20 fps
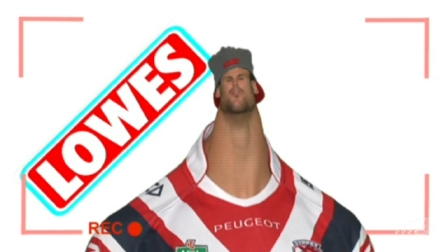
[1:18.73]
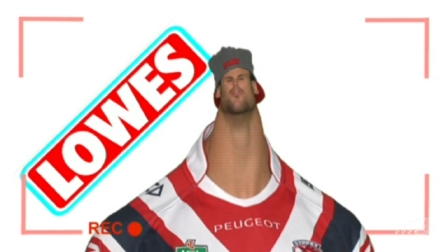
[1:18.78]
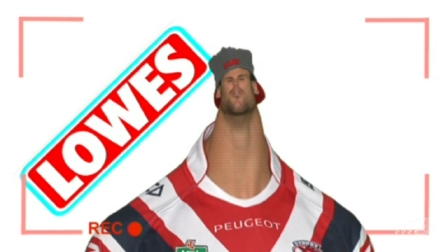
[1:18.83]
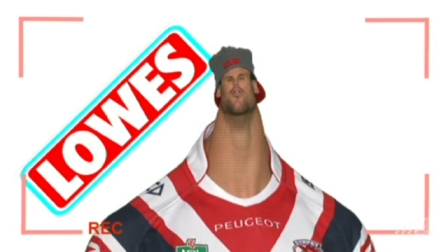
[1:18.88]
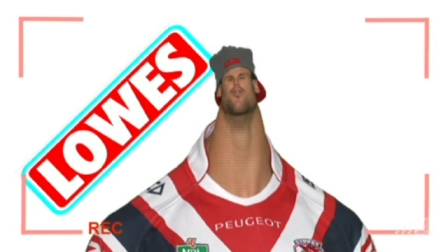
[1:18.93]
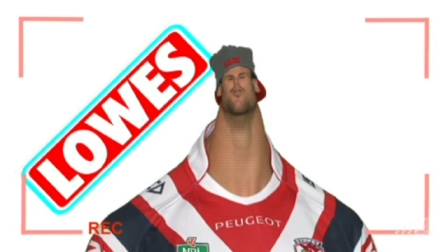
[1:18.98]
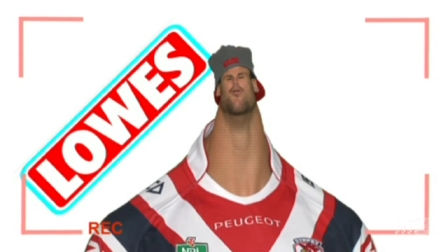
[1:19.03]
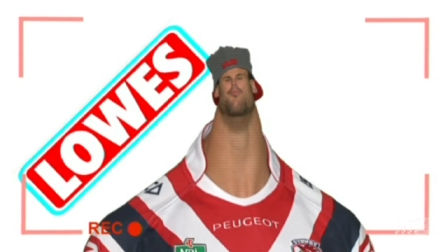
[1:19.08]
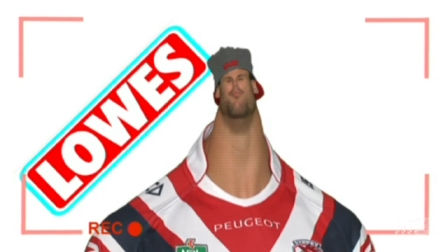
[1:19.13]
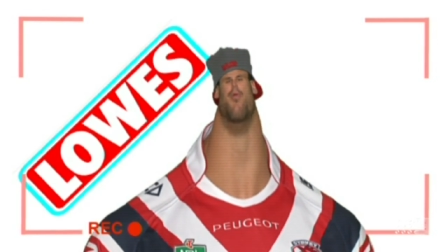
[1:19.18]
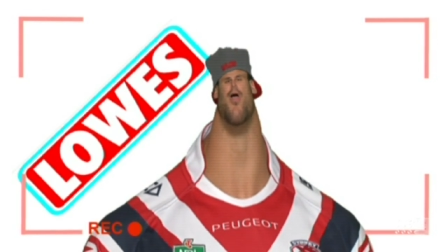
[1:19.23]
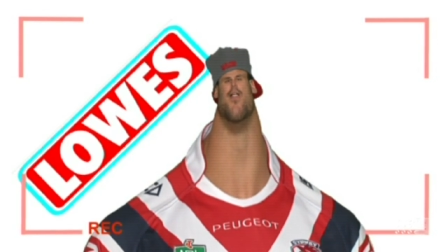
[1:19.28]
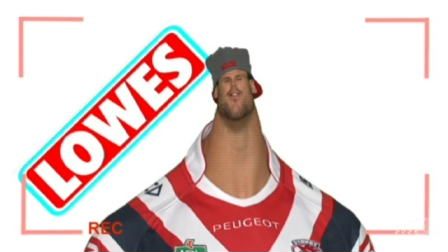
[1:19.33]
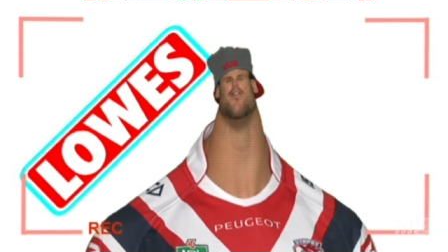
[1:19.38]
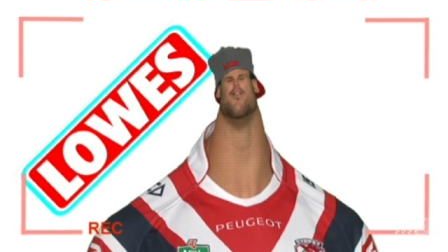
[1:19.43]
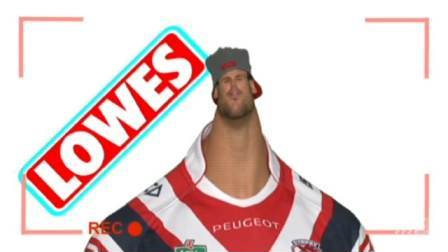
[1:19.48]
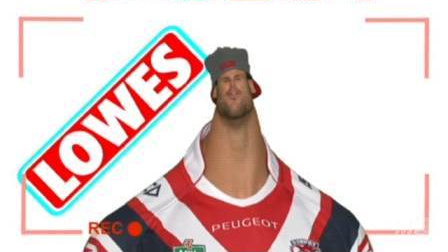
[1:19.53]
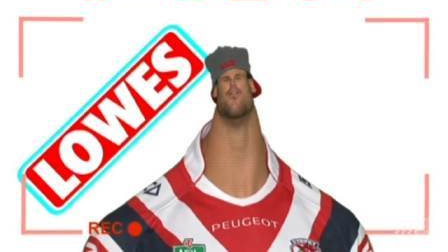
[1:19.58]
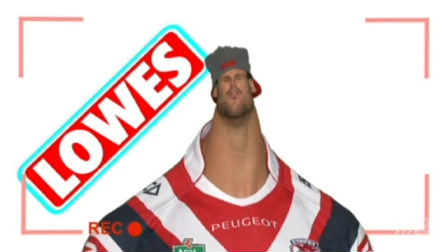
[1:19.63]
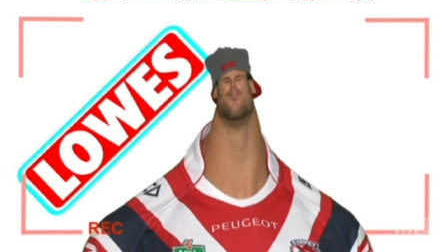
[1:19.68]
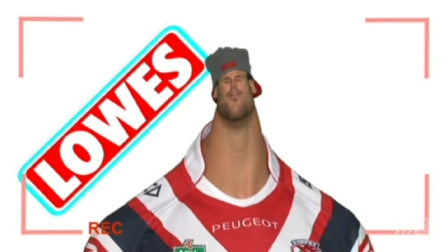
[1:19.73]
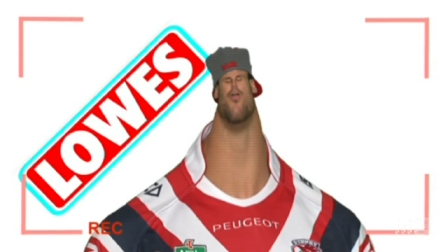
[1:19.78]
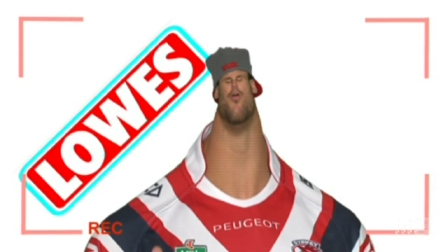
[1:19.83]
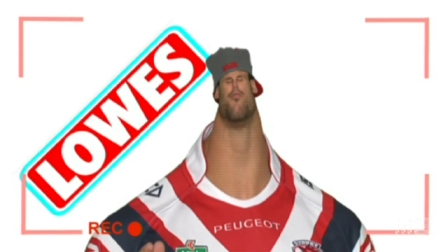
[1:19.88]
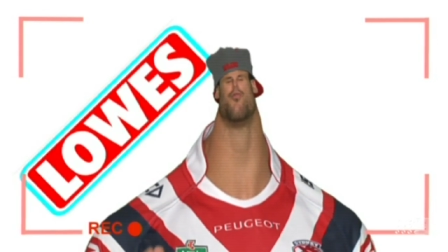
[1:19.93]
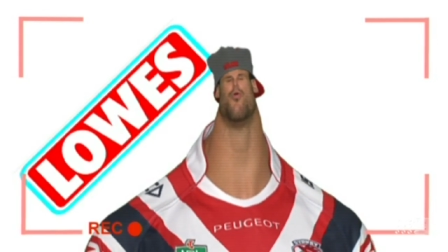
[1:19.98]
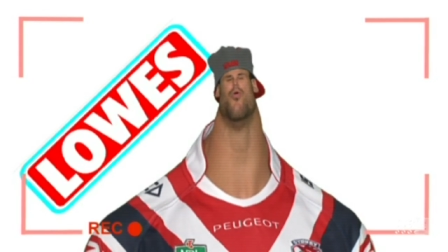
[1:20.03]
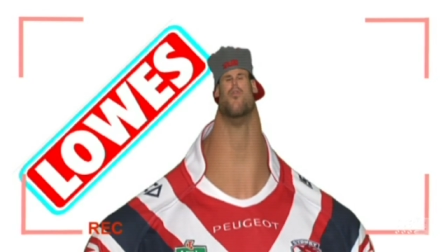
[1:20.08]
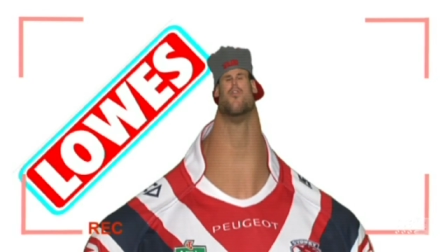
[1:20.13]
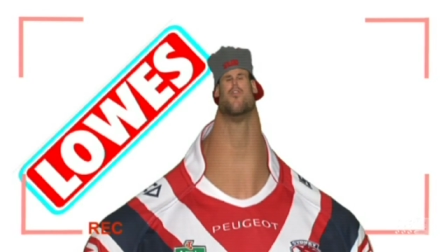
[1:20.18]

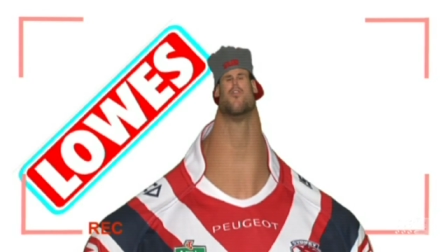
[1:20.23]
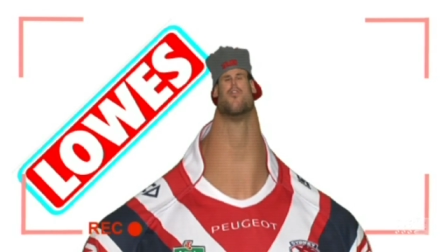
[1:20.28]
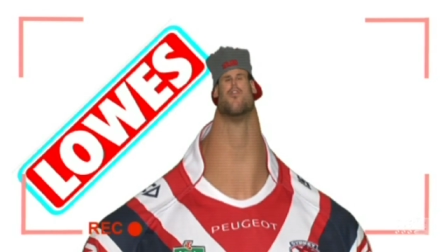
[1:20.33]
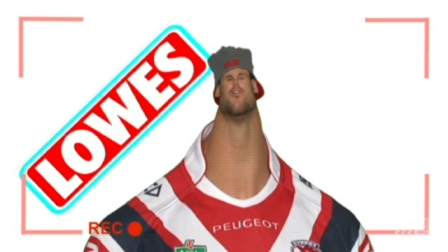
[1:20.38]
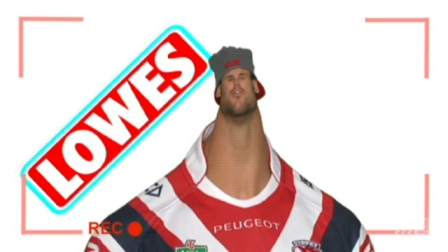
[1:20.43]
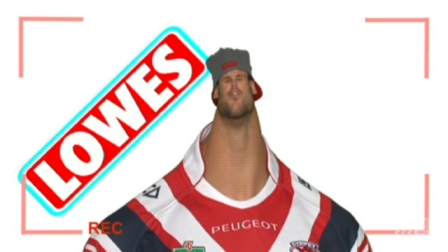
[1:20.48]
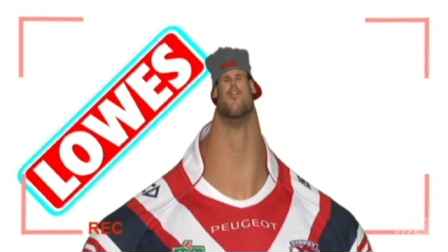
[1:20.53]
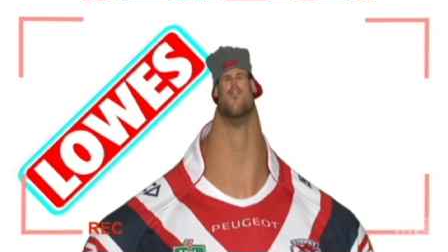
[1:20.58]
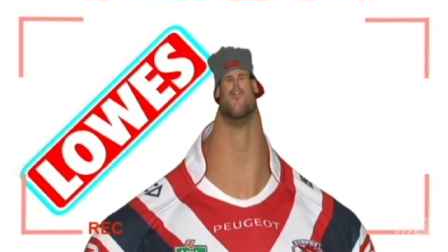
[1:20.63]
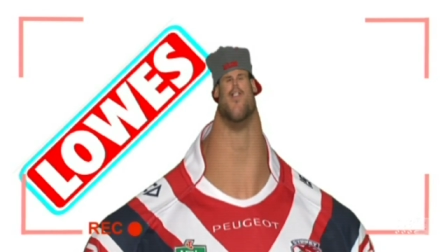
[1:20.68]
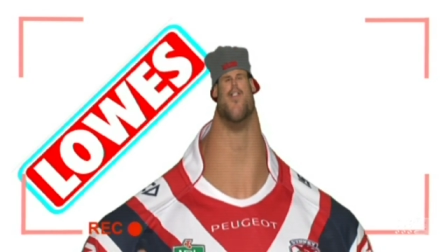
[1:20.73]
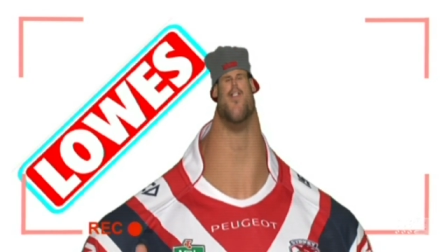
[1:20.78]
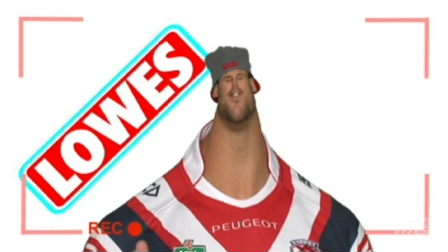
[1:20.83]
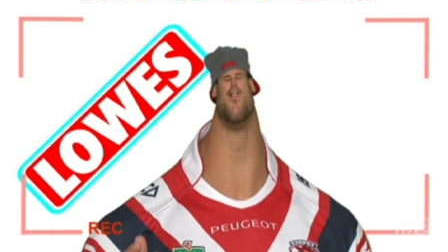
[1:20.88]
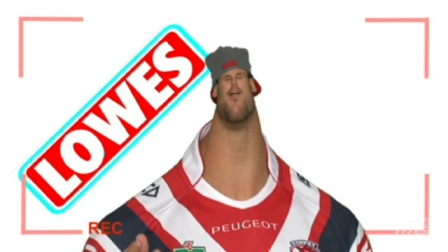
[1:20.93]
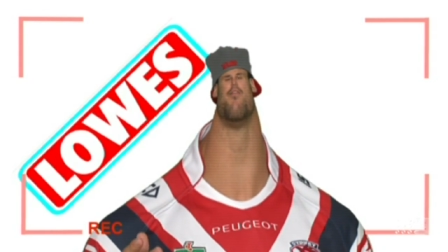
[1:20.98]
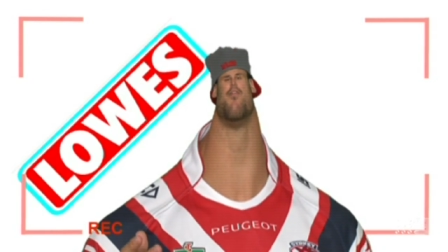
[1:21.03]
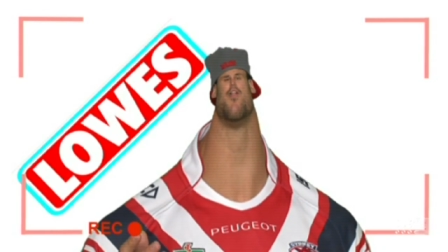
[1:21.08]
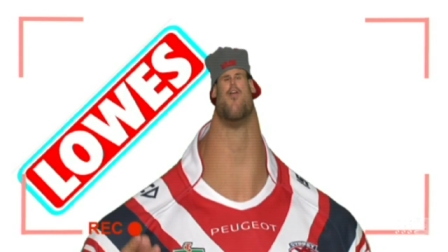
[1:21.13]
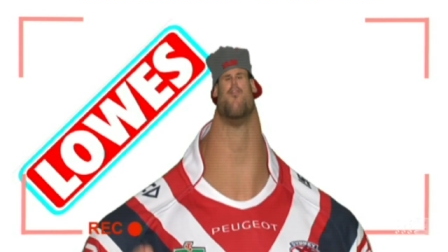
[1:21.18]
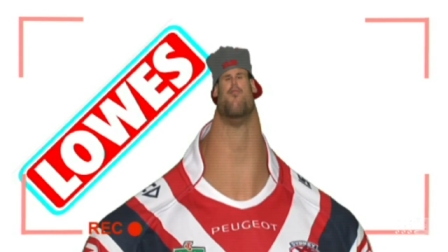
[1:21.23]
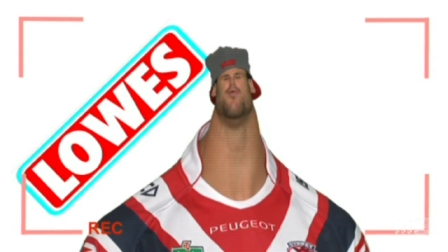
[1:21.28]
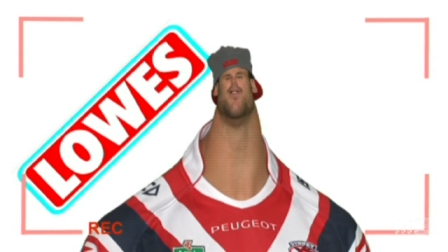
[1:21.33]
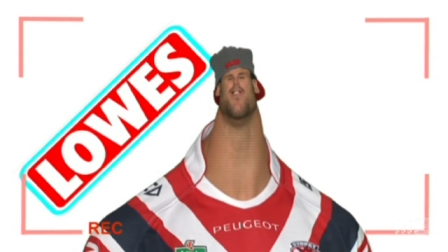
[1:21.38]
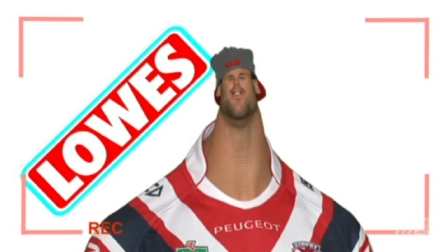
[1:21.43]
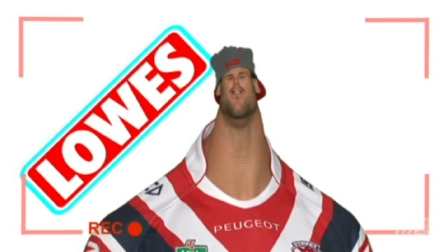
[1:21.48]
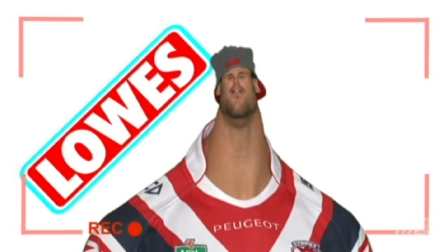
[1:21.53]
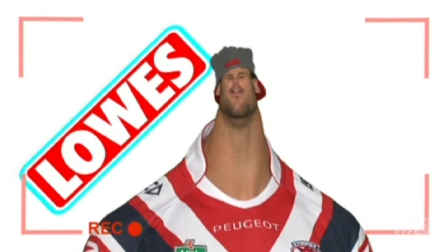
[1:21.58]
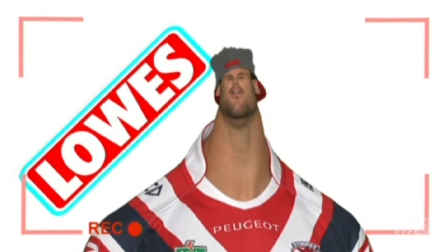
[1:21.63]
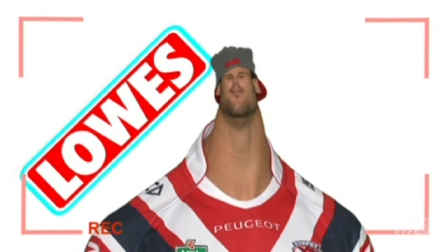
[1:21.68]
of course, they didn't have enough
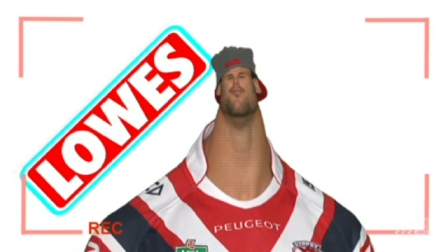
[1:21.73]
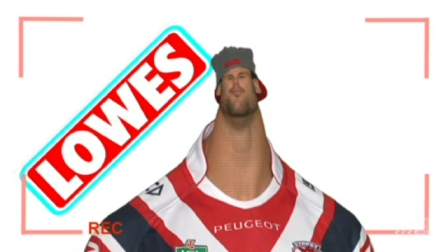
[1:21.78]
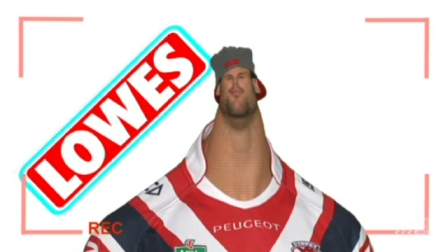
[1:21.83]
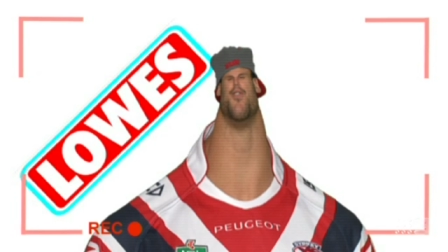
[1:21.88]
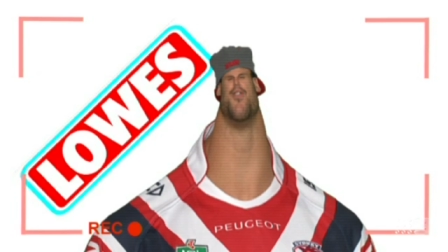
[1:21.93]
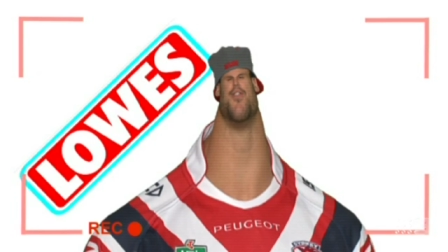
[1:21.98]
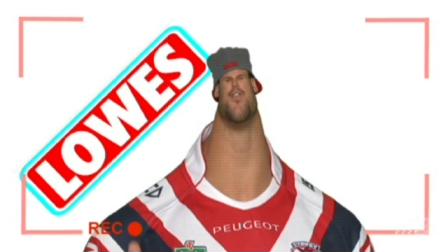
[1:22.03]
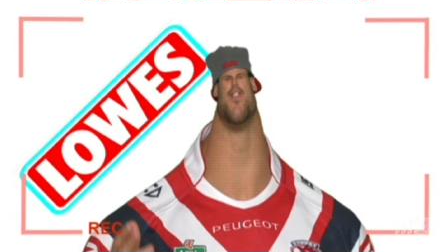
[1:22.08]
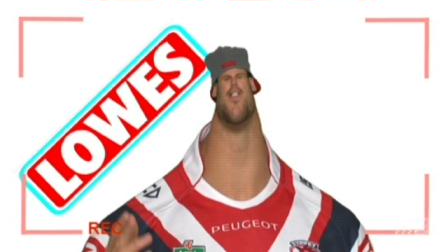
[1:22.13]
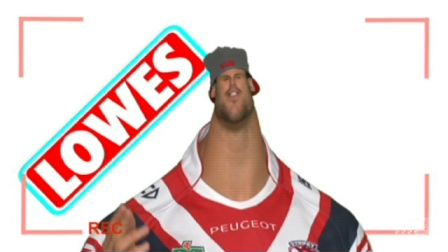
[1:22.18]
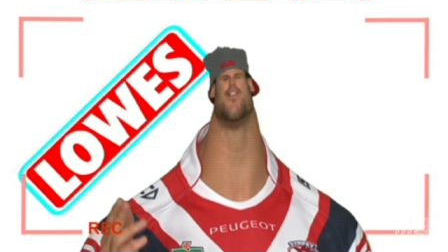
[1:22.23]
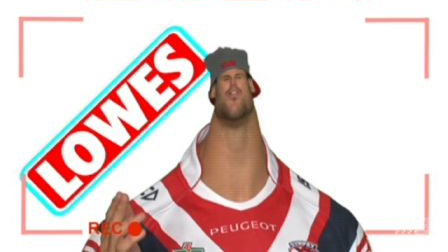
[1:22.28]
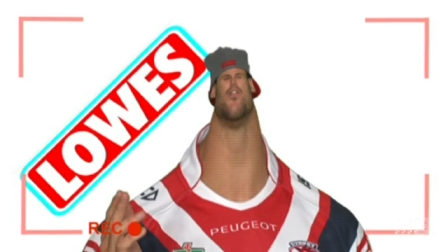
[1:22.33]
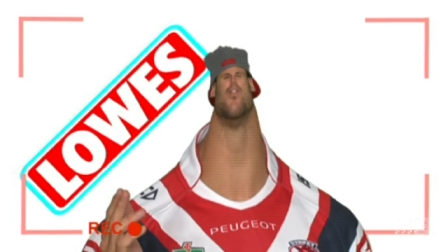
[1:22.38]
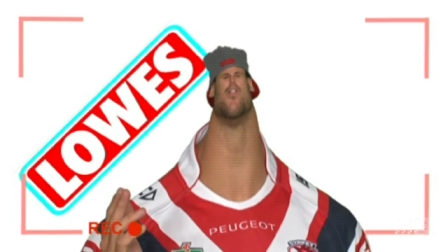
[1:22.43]
money because they